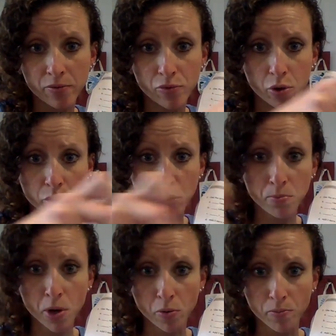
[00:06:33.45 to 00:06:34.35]
Row your
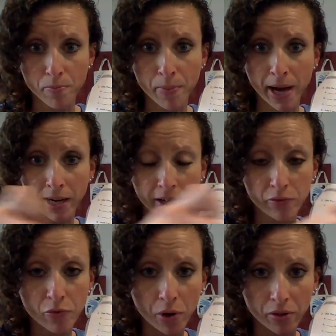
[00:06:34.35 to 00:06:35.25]
boat back and
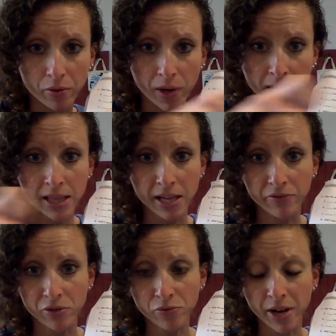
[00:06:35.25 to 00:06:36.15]
forth, okay,
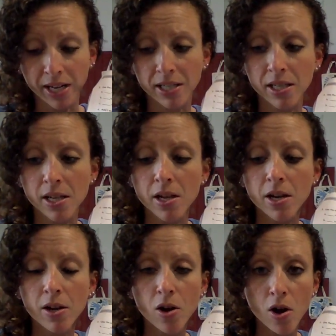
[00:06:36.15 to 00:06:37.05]
left to right.
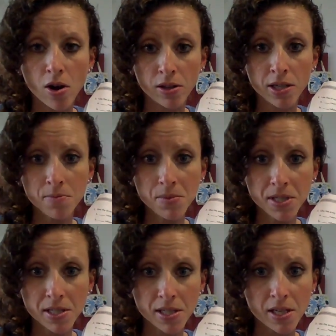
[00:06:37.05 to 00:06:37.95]

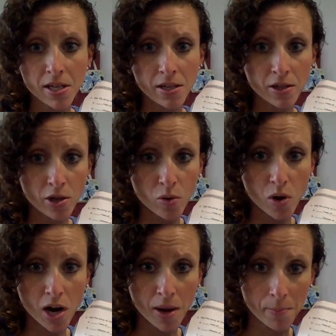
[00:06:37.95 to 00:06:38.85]
Columns go
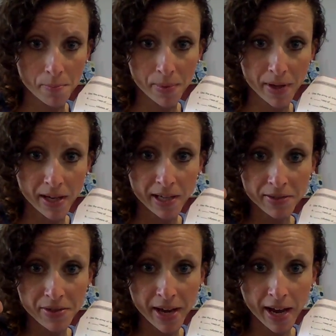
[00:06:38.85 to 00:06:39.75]
up
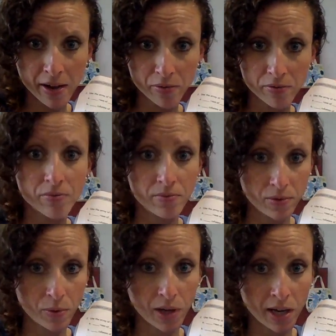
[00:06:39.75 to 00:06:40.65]
and down,
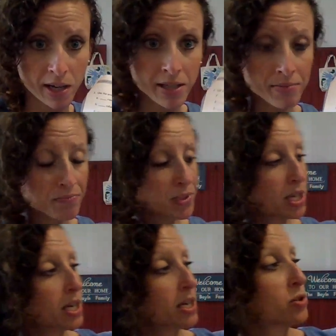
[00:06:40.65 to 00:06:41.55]
okay?
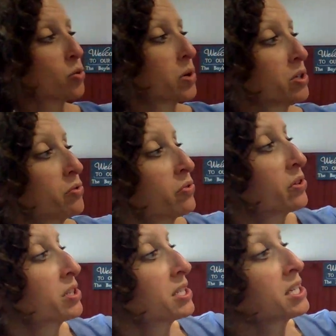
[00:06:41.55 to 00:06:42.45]
So when you fill
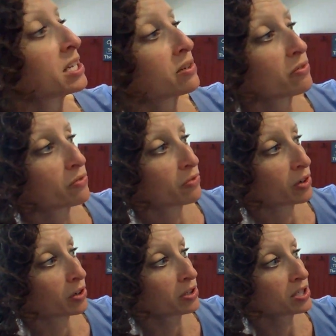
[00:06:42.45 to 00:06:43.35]
this in,
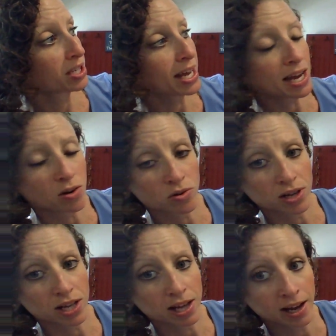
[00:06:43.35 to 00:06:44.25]
first count
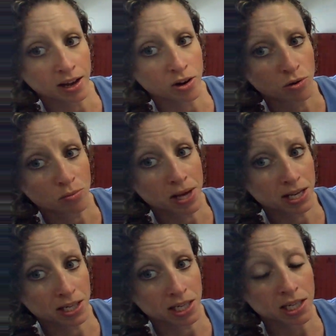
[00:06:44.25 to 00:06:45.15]
how
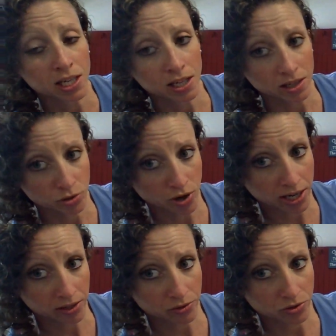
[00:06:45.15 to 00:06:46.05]
many
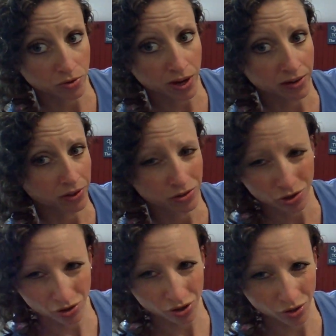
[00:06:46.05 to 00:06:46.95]
triangles you have here
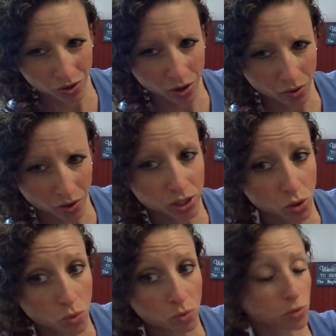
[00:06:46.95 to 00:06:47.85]
just so you know a
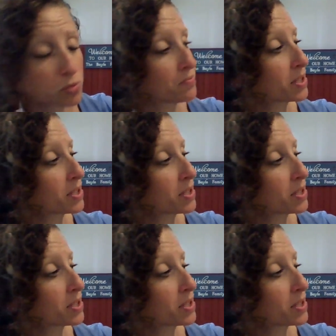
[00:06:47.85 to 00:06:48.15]
total.